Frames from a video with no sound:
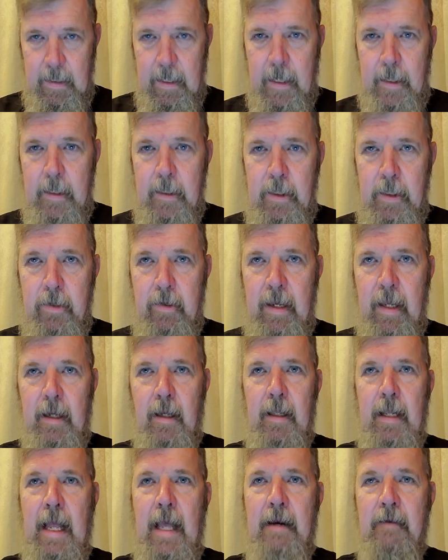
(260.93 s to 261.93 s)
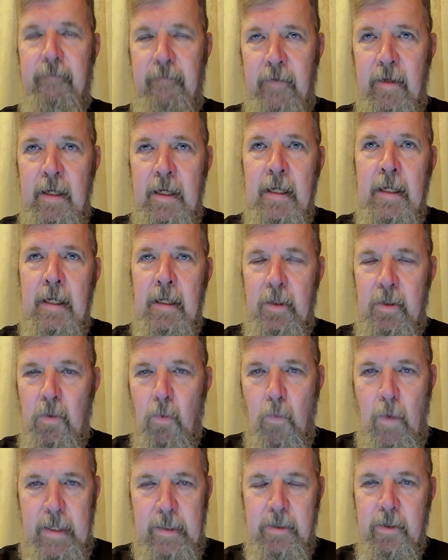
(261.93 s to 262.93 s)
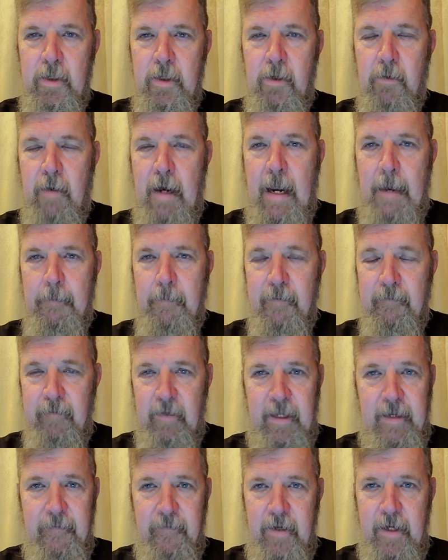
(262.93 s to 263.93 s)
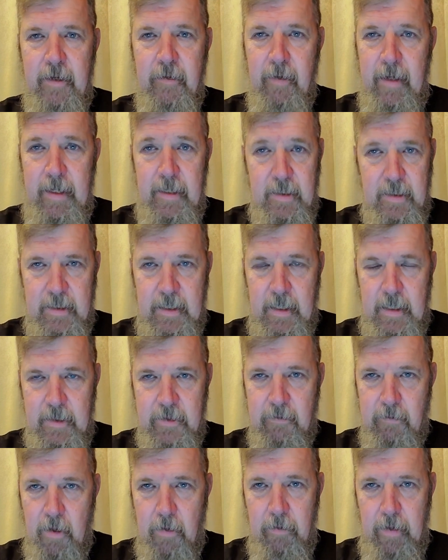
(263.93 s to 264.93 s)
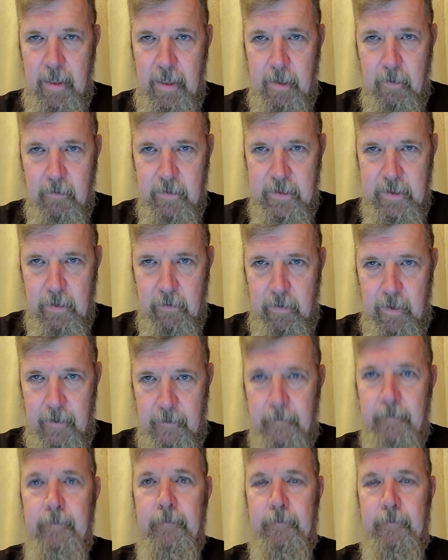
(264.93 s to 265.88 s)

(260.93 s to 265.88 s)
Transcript: Okay, you get a lot of the winter crop of leafy greens that's grown in Arizona.